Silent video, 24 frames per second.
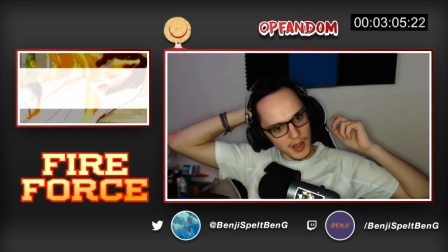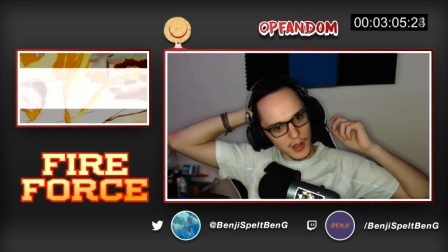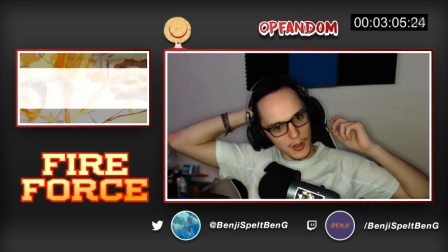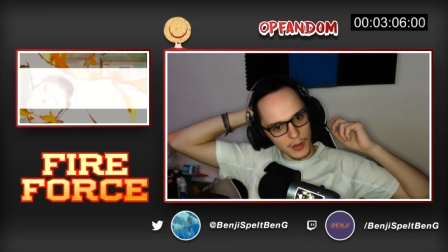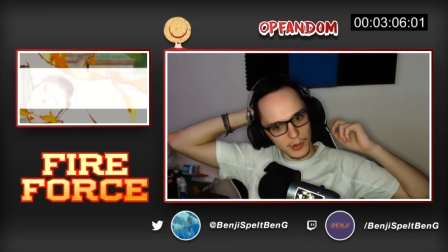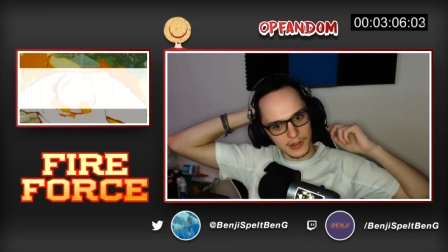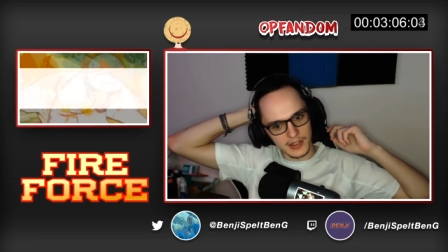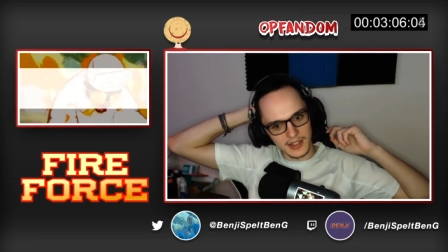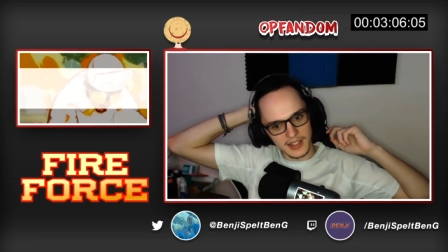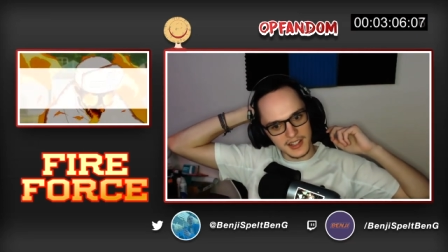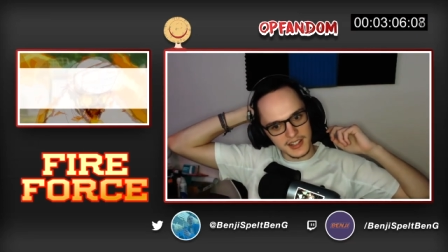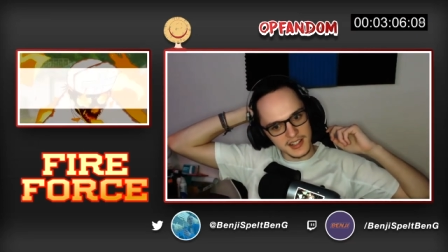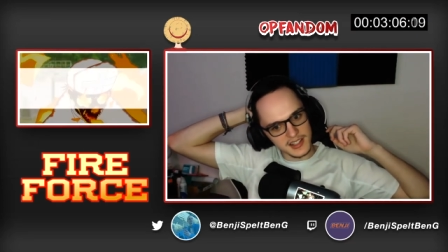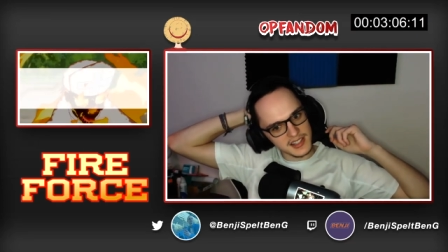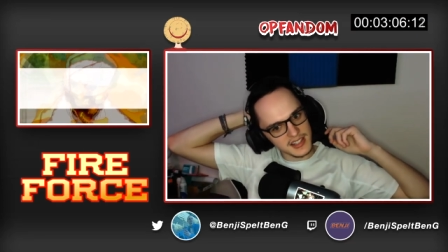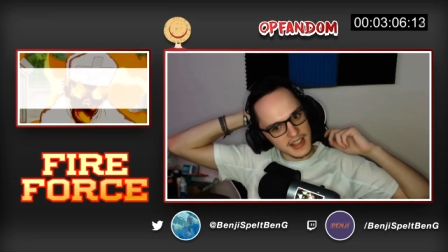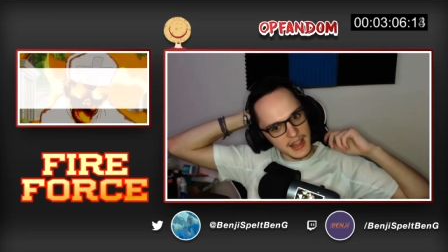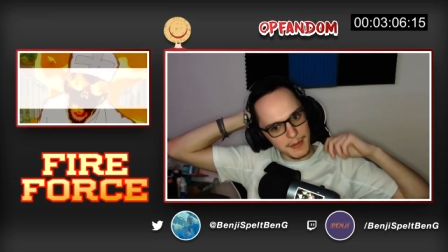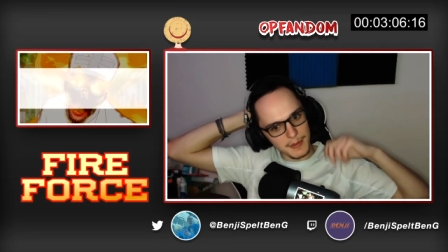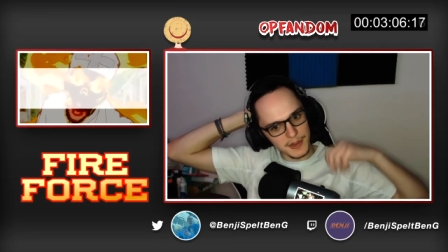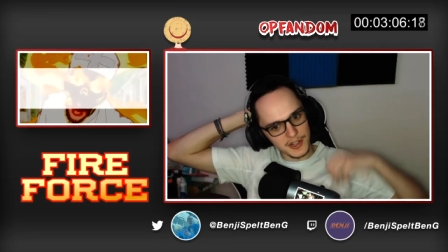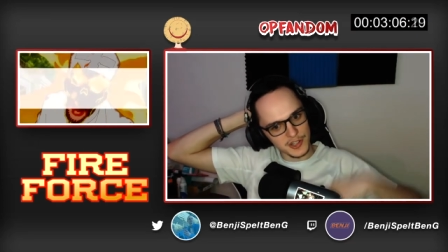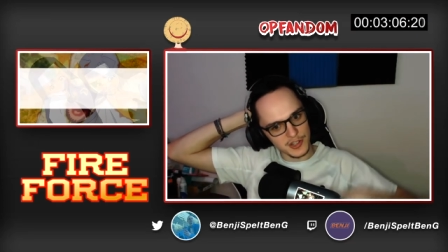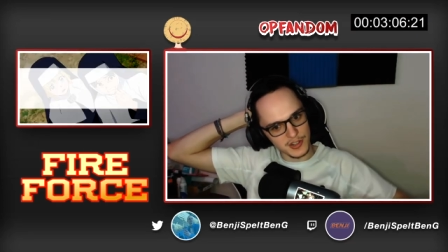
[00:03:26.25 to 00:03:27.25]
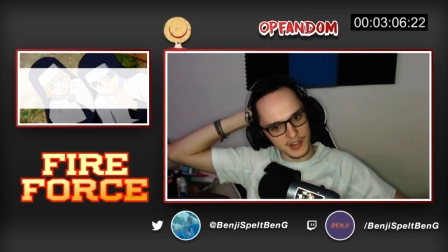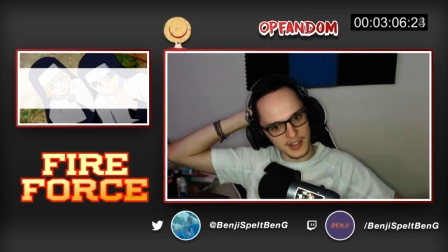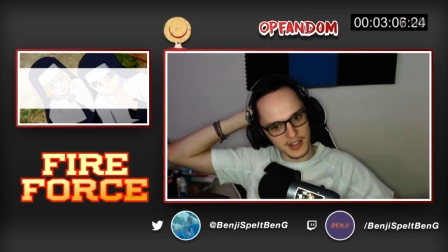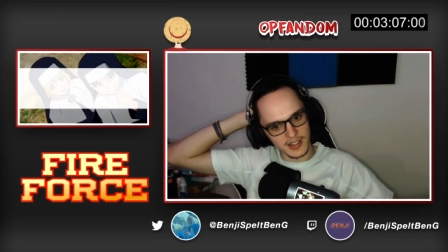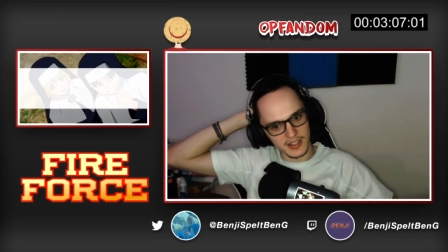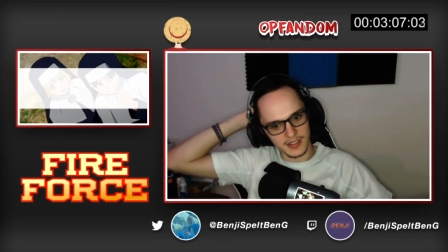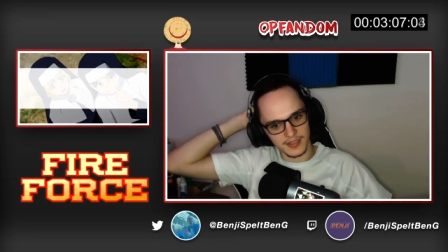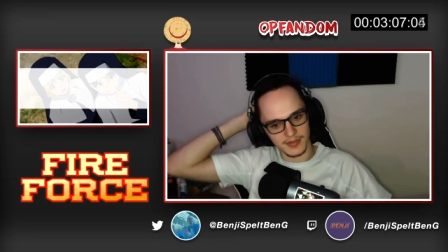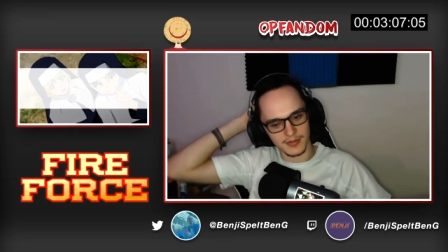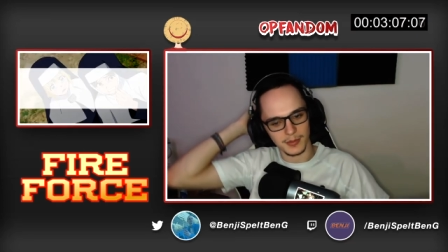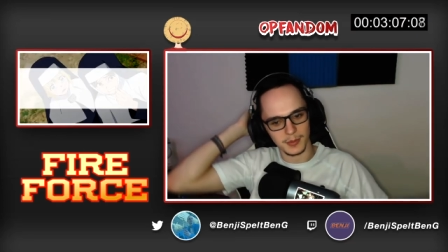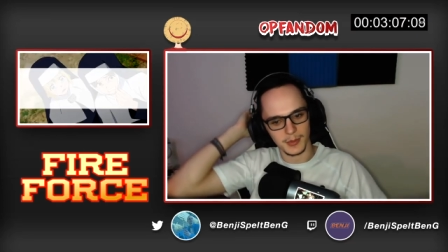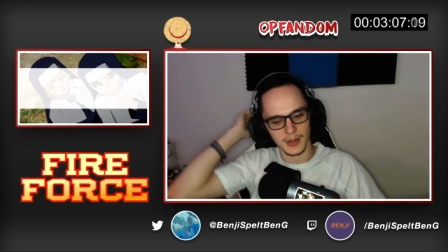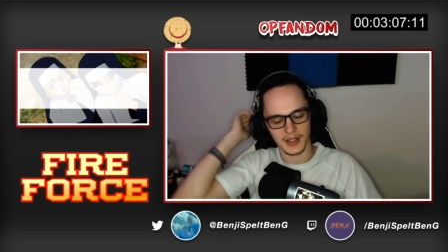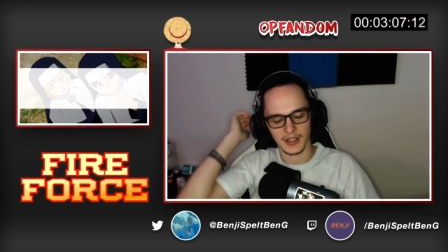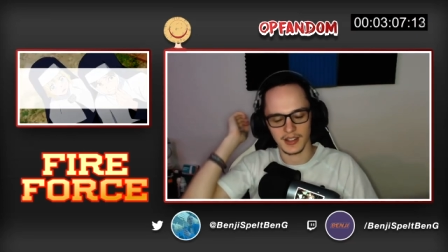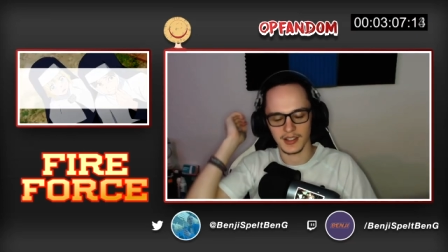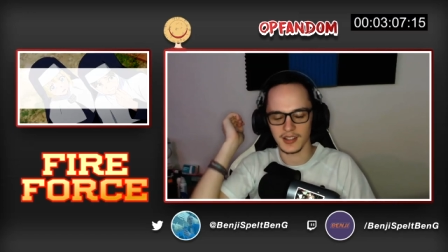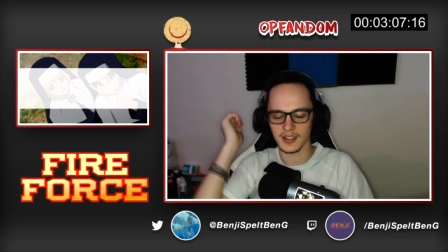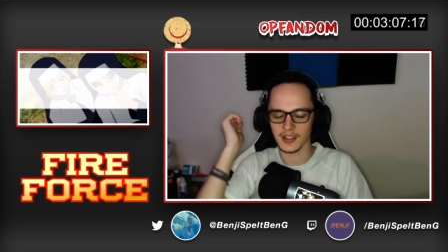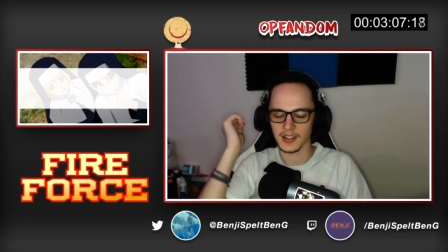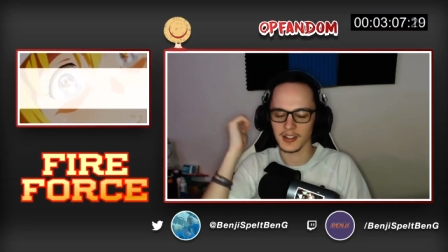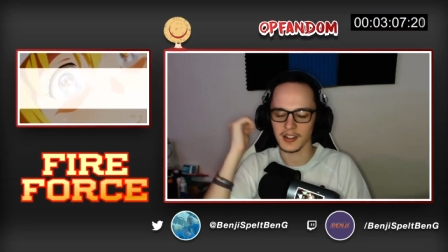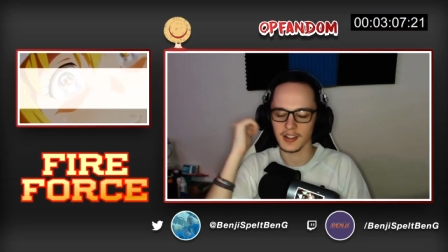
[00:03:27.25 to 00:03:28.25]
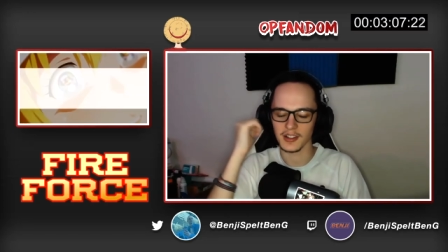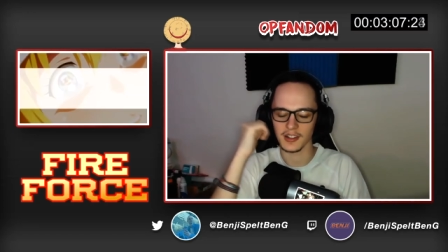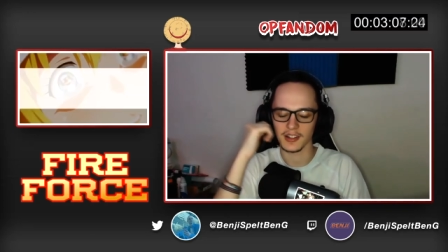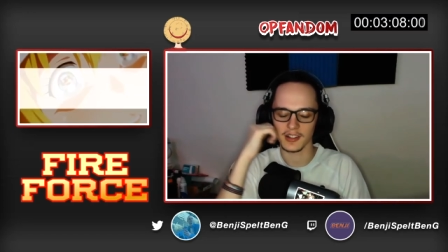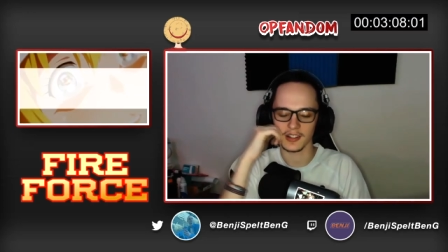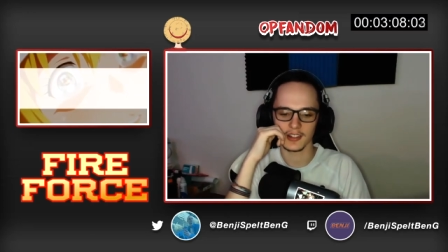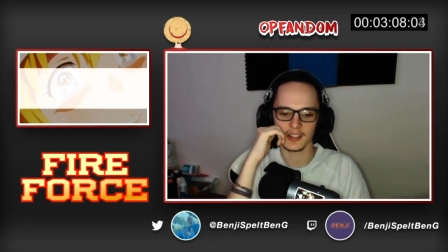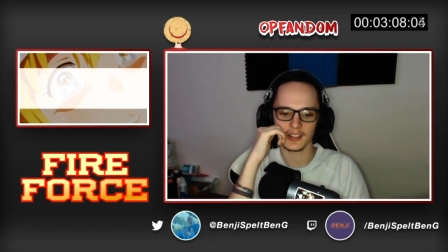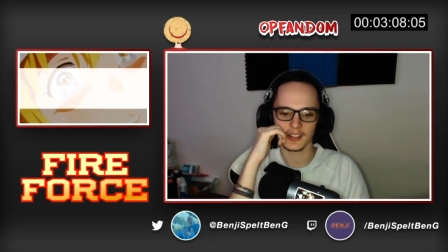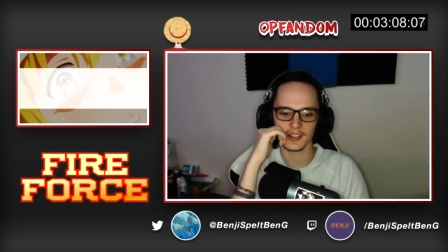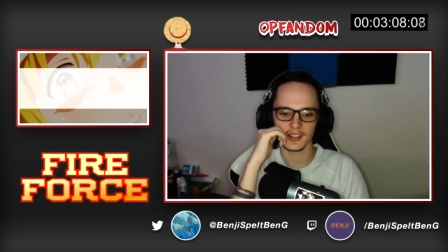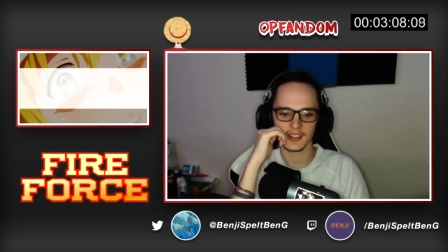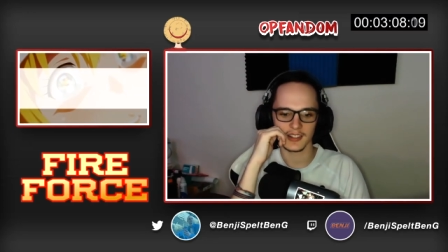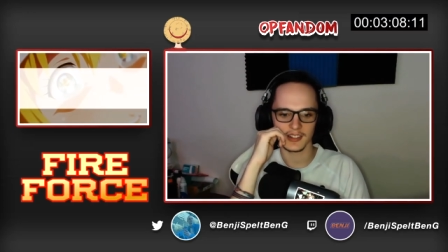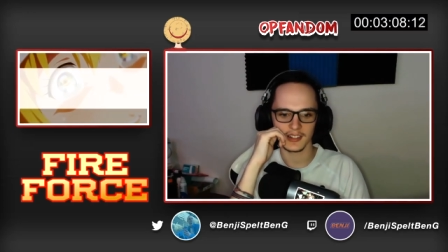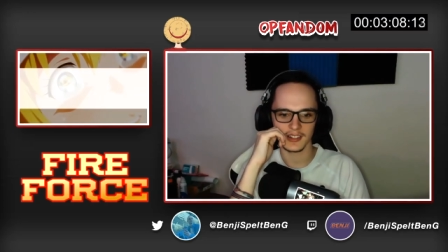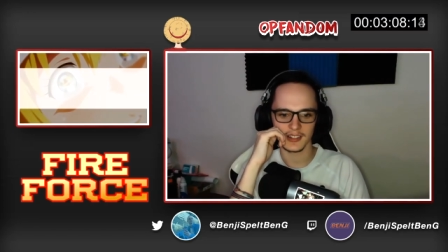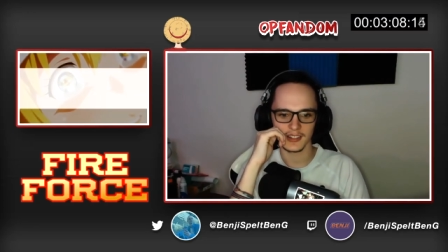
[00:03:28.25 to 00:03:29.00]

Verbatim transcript: holy cemetery, and my god.